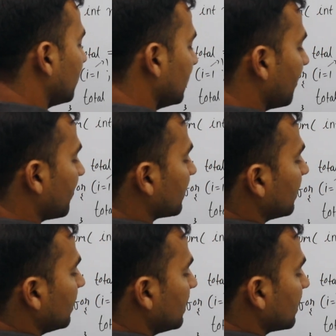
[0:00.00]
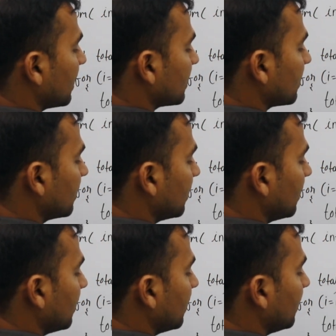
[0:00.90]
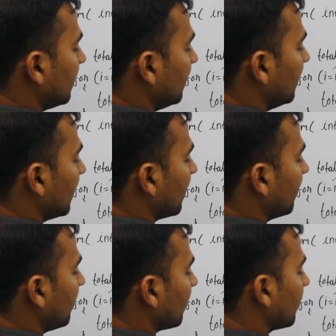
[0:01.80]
We represent this as a Tn,